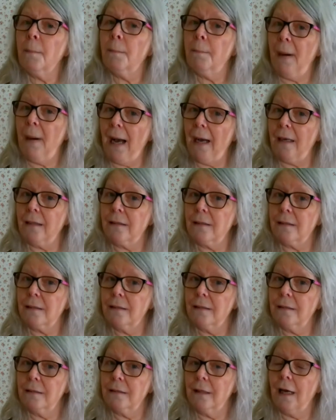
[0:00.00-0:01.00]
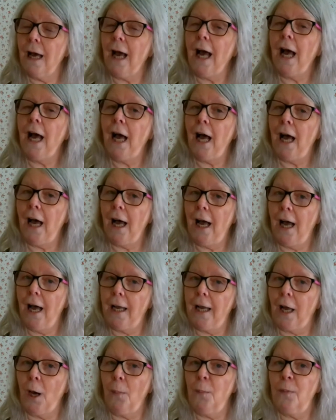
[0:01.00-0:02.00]
But a
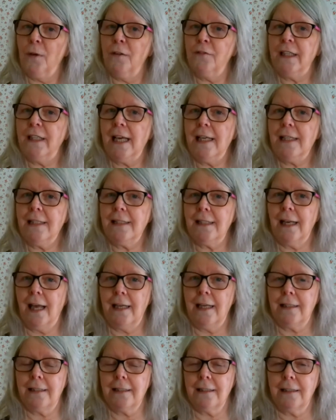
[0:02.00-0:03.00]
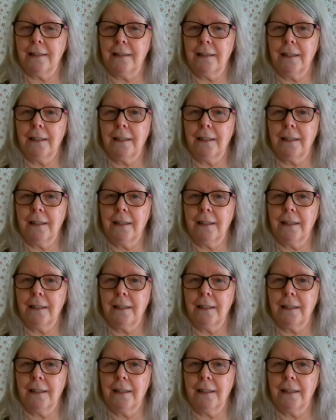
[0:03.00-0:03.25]
couple of days later